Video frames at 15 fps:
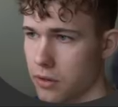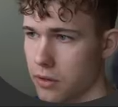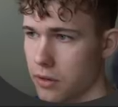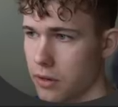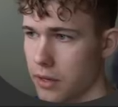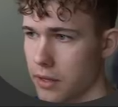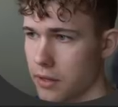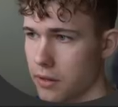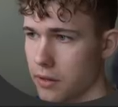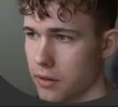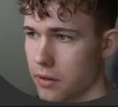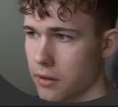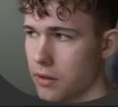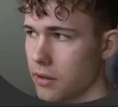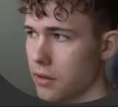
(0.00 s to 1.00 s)

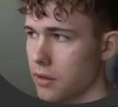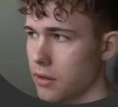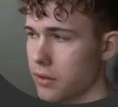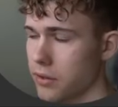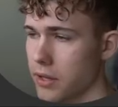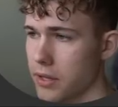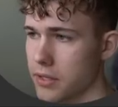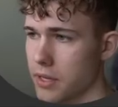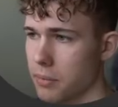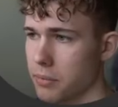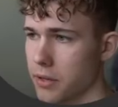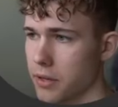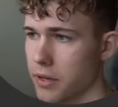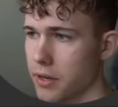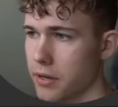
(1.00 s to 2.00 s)
little things
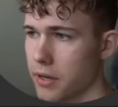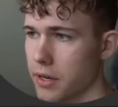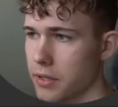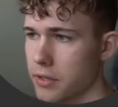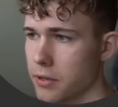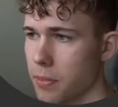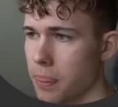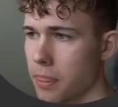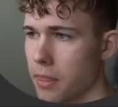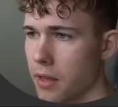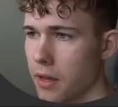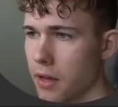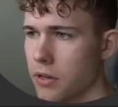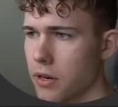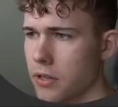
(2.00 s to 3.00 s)
happening here, right?
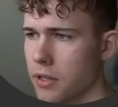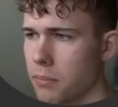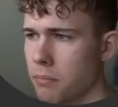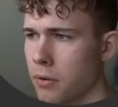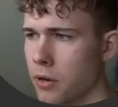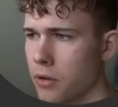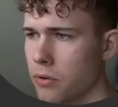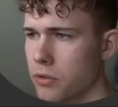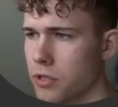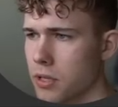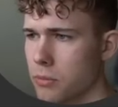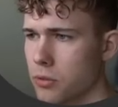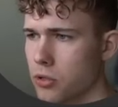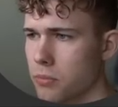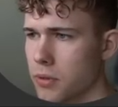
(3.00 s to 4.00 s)
Currently, blue
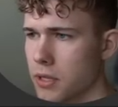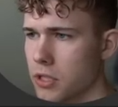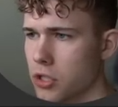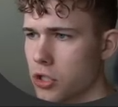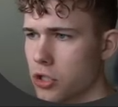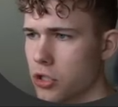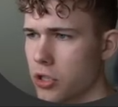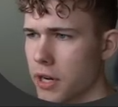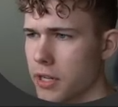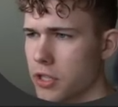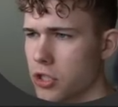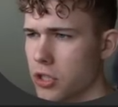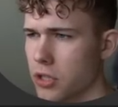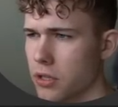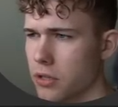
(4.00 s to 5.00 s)
seems to be
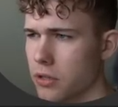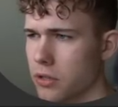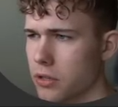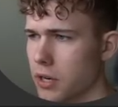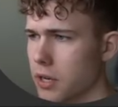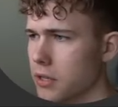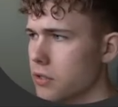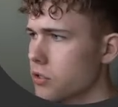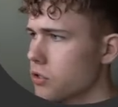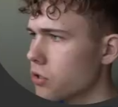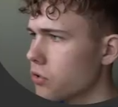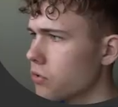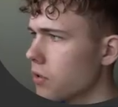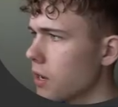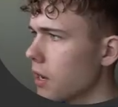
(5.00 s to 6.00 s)
stretching, right?
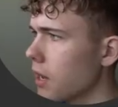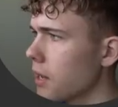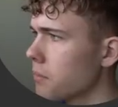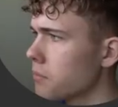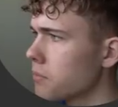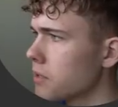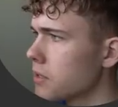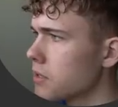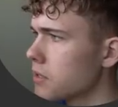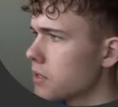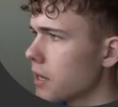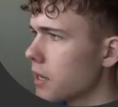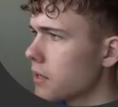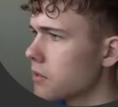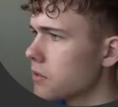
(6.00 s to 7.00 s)
So I am
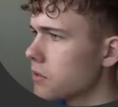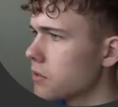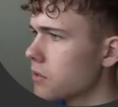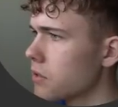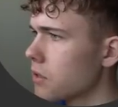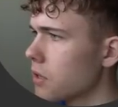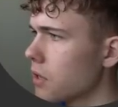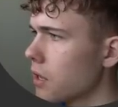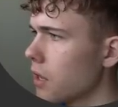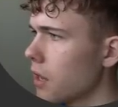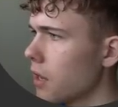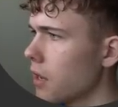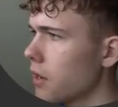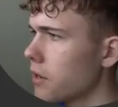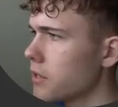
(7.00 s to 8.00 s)
instead,
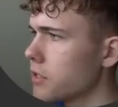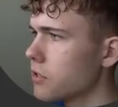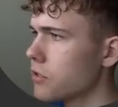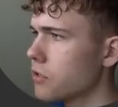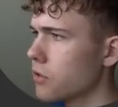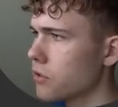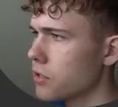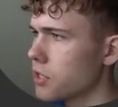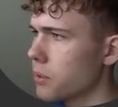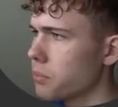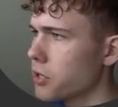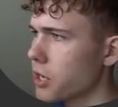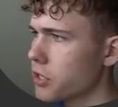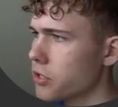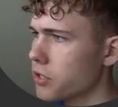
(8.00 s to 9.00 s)
you know, the
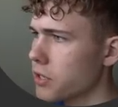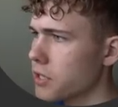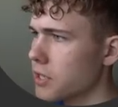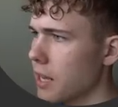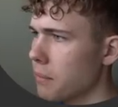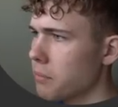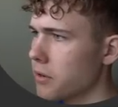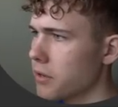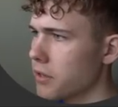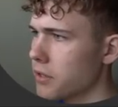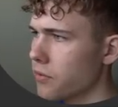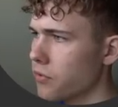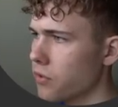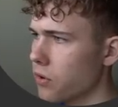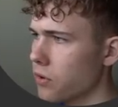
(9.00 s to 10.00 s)
subtraction is happening in
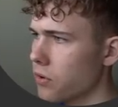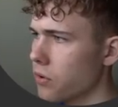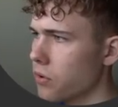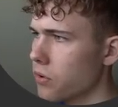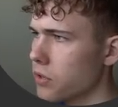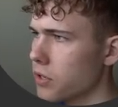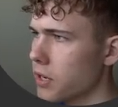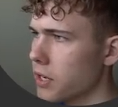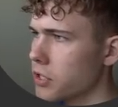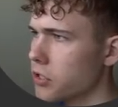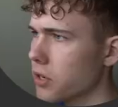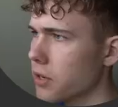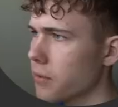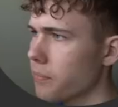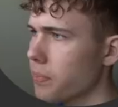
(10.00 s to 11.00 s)
the wrong order,
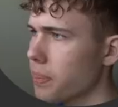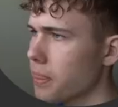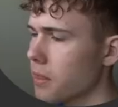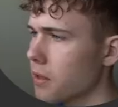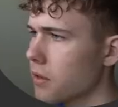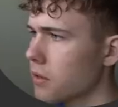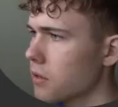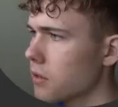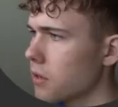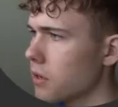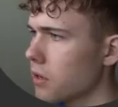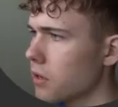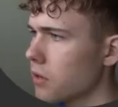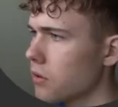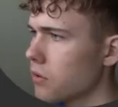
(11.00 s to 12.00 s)
actually.
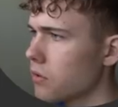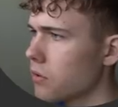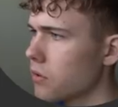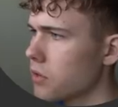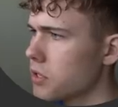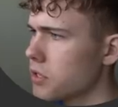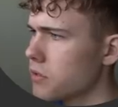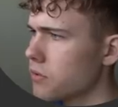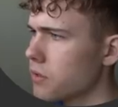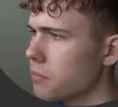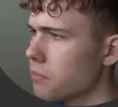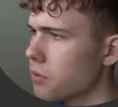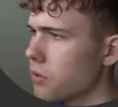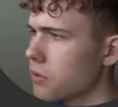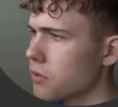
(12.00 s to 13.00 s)
Or is it
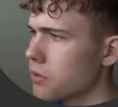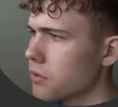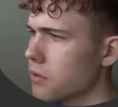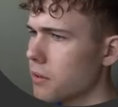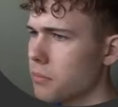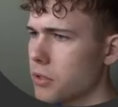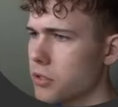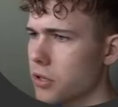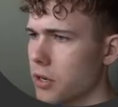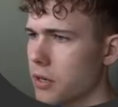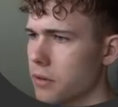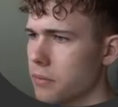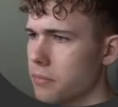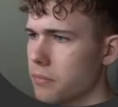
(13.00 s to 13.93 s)
important? Let me try.